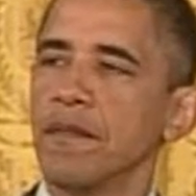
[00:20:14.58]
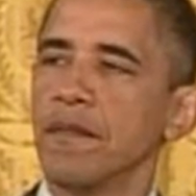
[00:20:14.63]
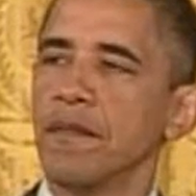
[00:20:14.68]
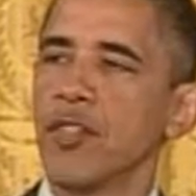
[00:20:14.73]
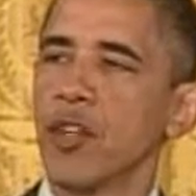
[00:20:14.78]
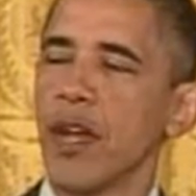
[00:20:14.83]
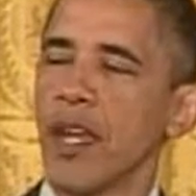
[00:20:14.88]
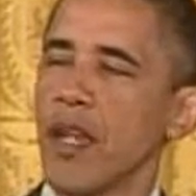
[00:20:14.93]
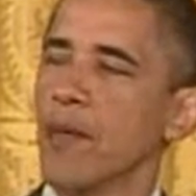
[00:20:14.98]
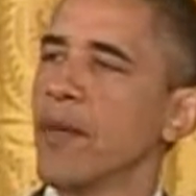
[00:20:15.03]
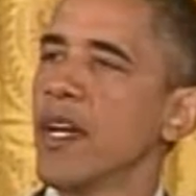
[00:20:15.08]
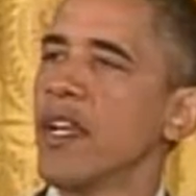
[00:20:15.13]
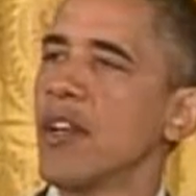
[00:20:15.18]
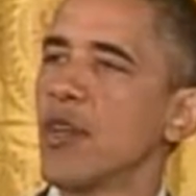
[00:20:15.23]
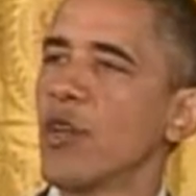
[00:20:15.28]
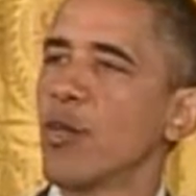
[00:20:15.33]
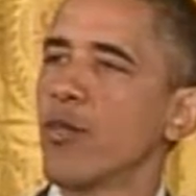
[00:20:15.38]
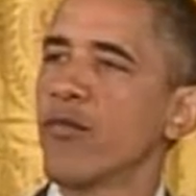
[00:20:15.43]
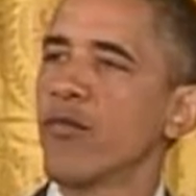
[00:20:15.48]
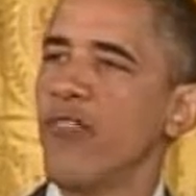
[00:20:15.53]
So anybody
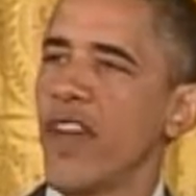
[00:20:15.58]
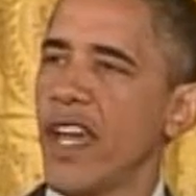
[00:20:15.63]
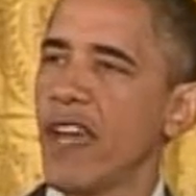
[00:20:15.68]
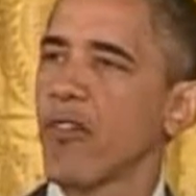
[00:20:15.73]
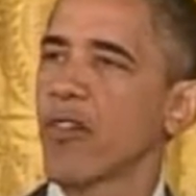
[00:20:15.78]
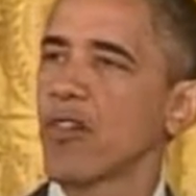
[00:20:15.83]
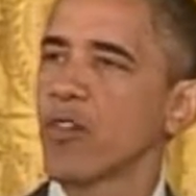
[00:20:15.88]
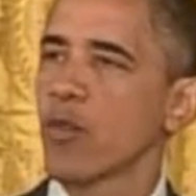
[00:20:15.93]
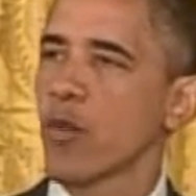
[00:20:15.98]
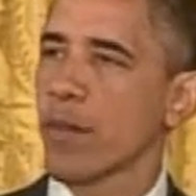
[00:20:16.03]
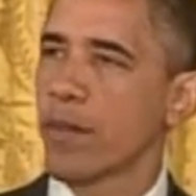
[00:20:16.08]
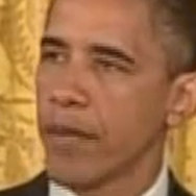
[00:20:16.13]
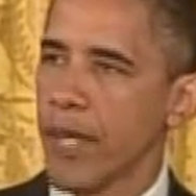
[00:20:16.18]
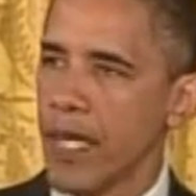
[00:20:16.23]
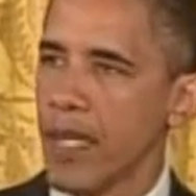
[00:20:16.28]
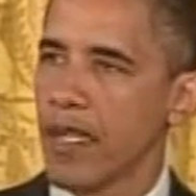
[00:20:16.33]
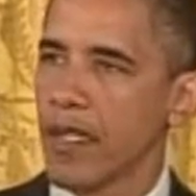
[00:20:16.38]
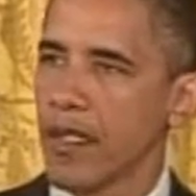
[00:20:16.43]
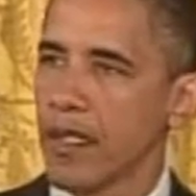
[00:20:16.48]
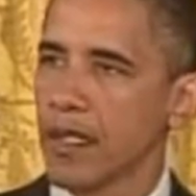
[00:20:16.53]
who favors
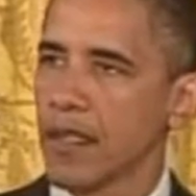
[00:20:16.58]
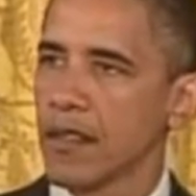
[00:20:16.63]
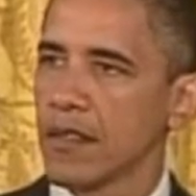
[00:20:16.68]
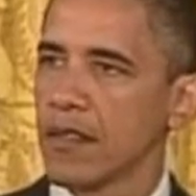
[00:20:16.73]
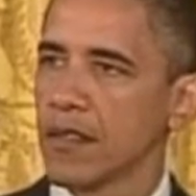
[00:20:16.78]
repeal